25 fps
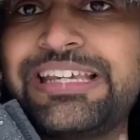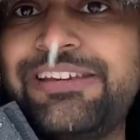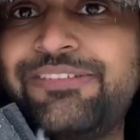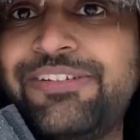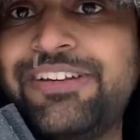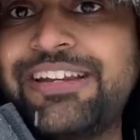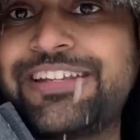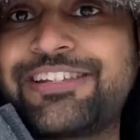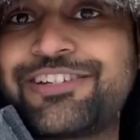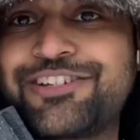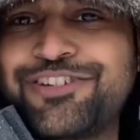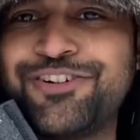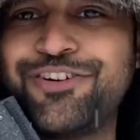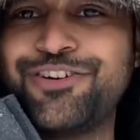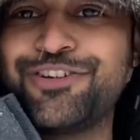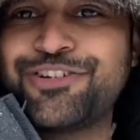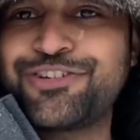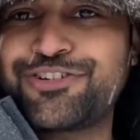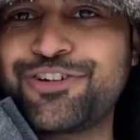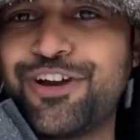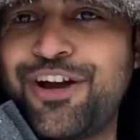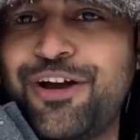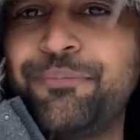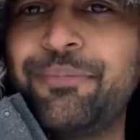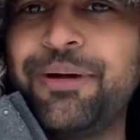even a
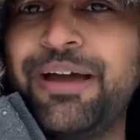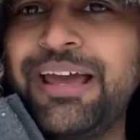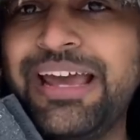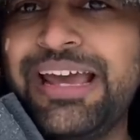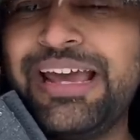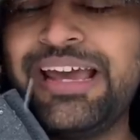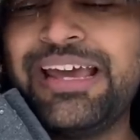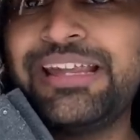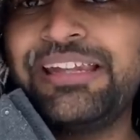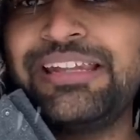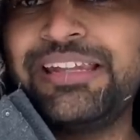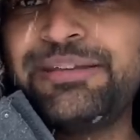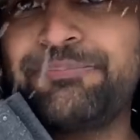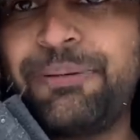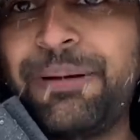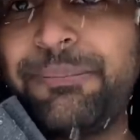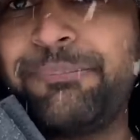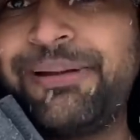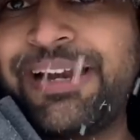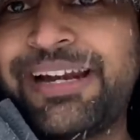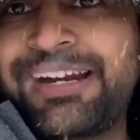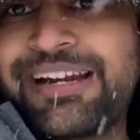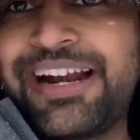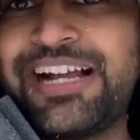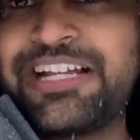snowstorm. The
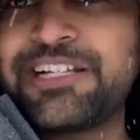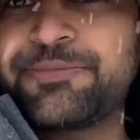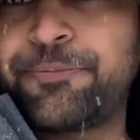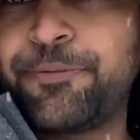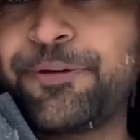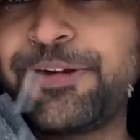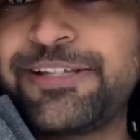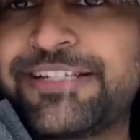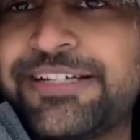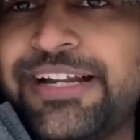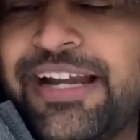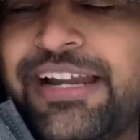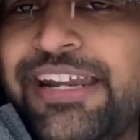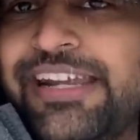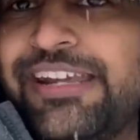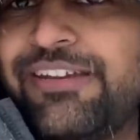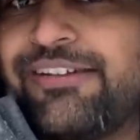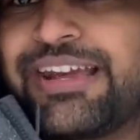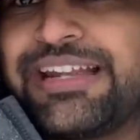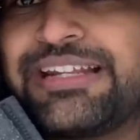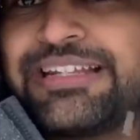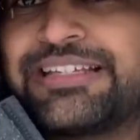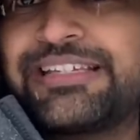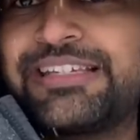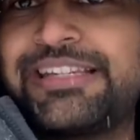public transport is running. You
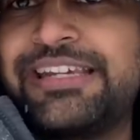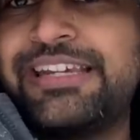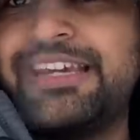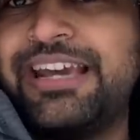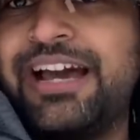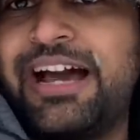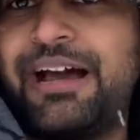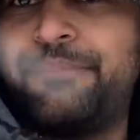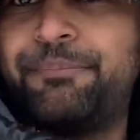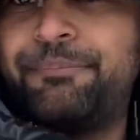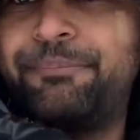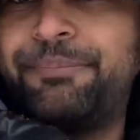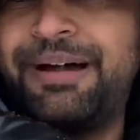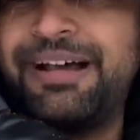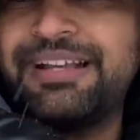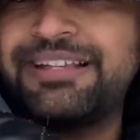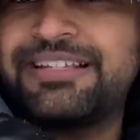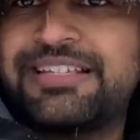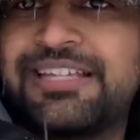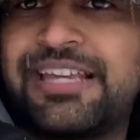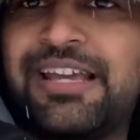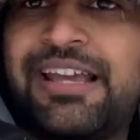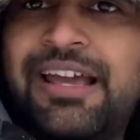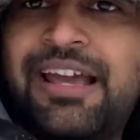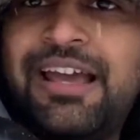can see a
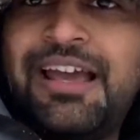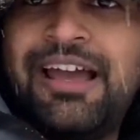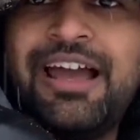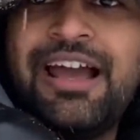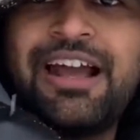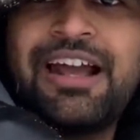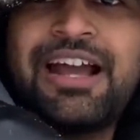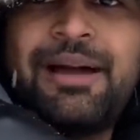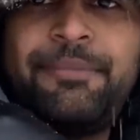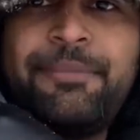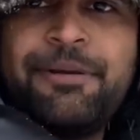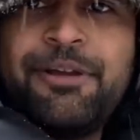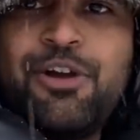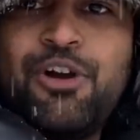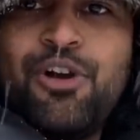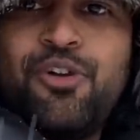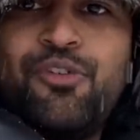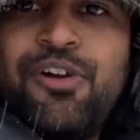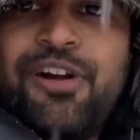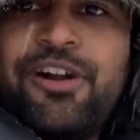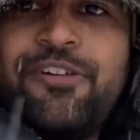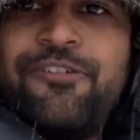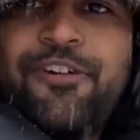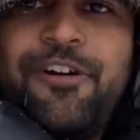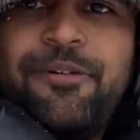bus coming
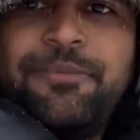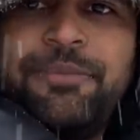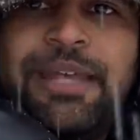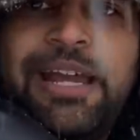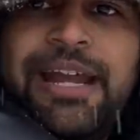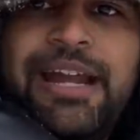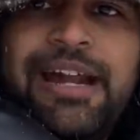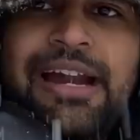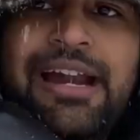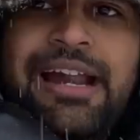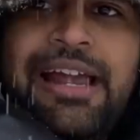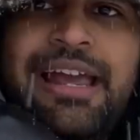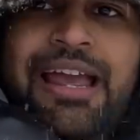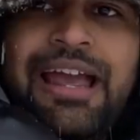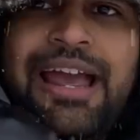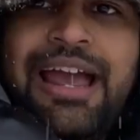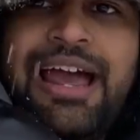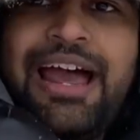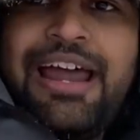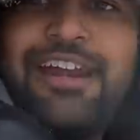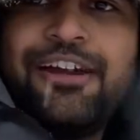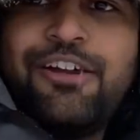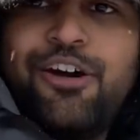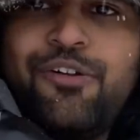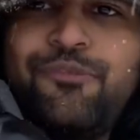over from there,
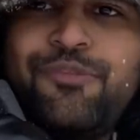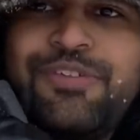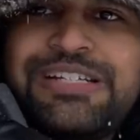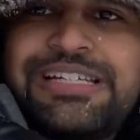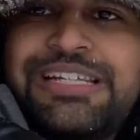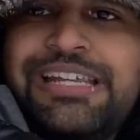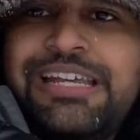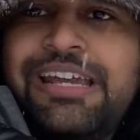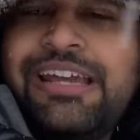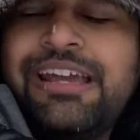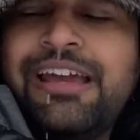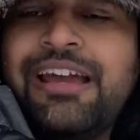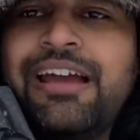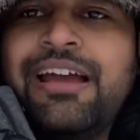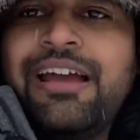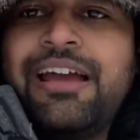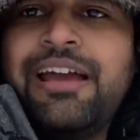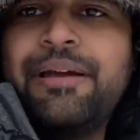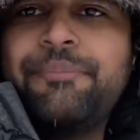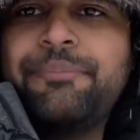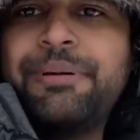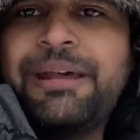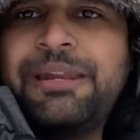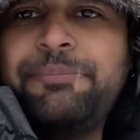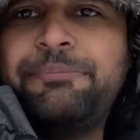and obviously
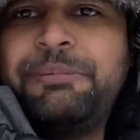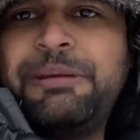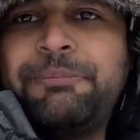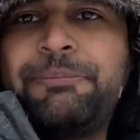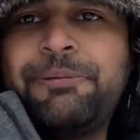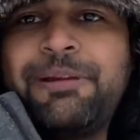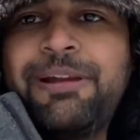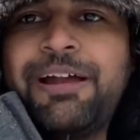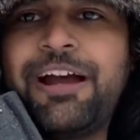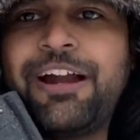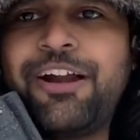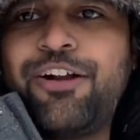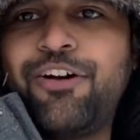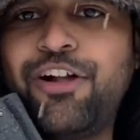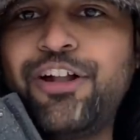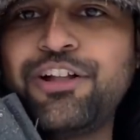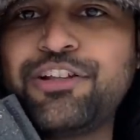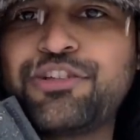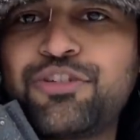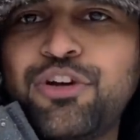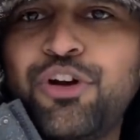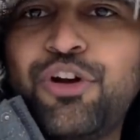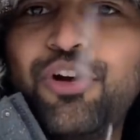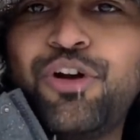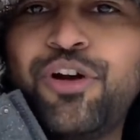many people are
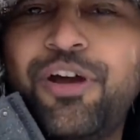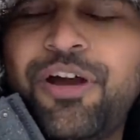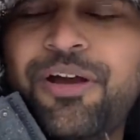also